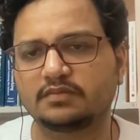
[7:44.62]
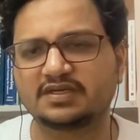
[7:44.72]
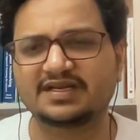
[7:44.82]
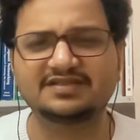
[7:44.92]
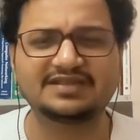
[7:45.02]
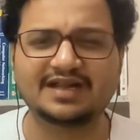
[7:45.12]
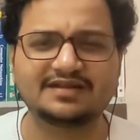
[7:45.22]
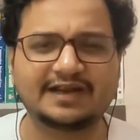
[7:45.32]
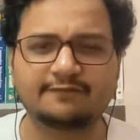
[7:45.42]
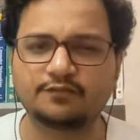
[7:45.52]
I think
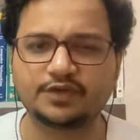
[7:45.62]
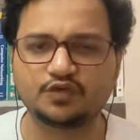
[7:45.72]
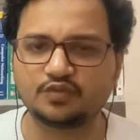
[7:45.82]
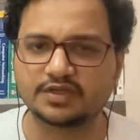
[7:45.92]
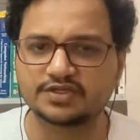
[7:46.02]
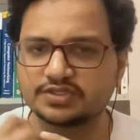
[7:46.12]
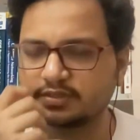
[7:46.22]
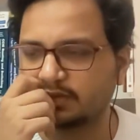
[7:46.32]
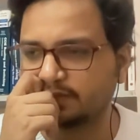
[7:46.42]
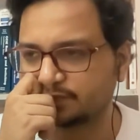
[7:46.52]
that would be too much.
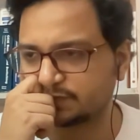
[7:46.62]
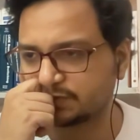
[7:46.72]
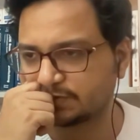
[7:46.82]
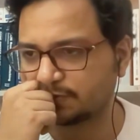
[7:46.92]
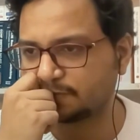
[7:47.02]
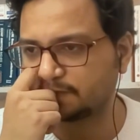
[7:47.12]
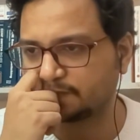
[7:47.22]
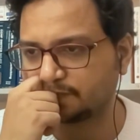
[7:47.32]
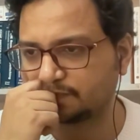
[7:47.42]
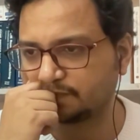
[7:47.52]
So,
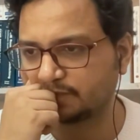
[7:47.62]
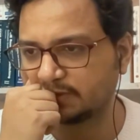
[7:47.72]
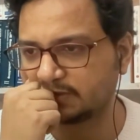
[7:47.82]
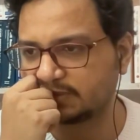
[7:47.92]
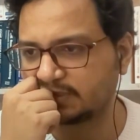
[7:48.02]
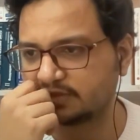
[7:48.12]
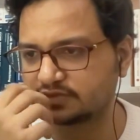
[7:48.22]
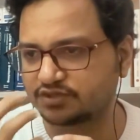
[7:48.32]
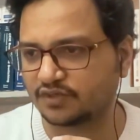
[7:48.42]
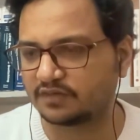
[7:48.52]
but again,
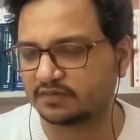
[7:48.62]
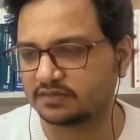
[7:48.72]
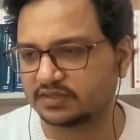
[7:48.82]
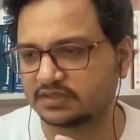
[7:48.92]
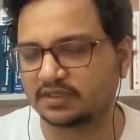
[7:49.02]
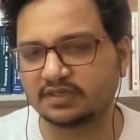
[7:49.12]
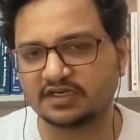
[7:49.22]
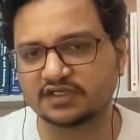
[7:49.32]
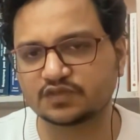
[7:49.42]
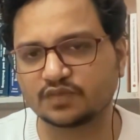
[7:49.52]
the
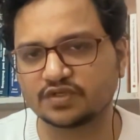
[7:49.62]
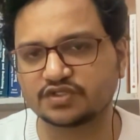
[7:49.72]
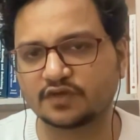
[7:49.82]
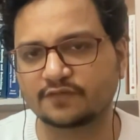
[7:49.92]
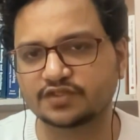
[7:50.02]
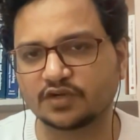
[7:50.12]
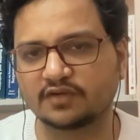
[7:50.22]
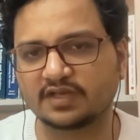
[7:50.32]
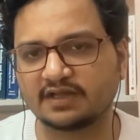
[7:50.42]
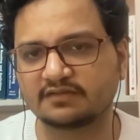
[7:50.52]
latest version of Shawn
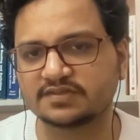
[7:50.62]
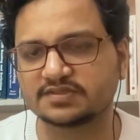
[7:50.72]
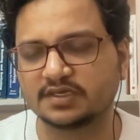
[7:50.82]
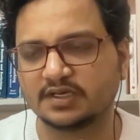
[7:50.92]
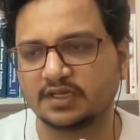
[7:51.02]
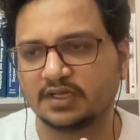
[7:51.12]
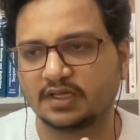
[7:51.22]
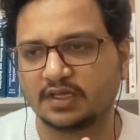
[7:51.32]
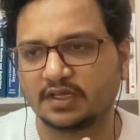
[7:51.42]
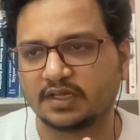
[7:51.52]
Harris,
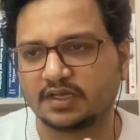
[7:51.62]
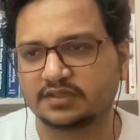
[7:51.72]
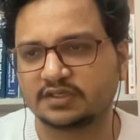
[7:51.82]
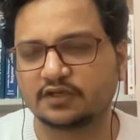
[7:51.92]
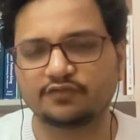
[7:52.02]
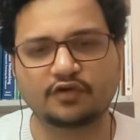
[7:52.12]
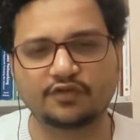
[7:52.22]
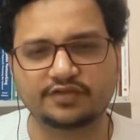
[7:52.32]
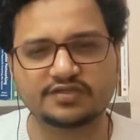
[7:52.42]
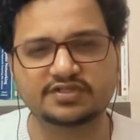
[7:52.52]
I think now the
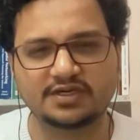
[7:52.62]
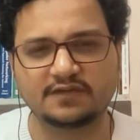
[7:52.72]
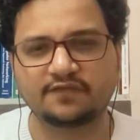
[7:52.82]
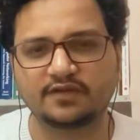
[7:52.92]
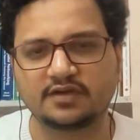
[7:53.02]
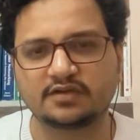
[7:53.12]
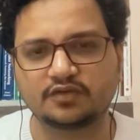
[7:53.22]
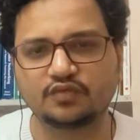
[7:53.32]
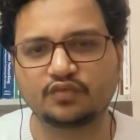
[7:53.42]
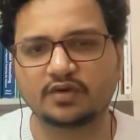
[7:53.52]
authors are different
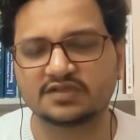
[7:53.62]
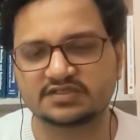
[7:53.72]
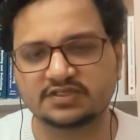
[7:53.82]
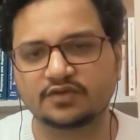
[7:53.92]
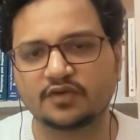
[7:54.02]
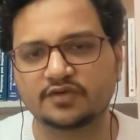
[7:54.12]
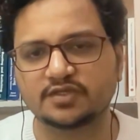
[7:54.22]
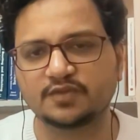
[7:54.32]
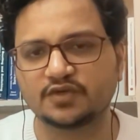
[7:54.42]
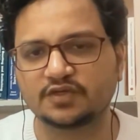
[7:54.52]
who are still
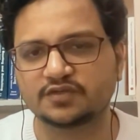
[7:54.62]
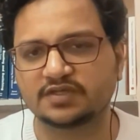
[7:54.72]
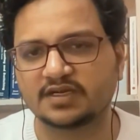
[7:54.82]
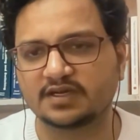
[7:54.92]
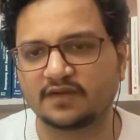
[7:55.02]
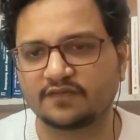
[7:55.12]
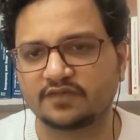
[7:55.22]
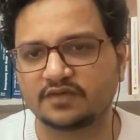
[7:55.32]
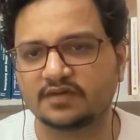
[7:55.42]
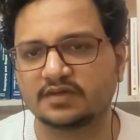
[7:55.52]
contributing to that
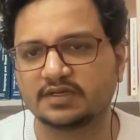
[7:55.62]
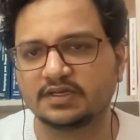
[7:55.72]
after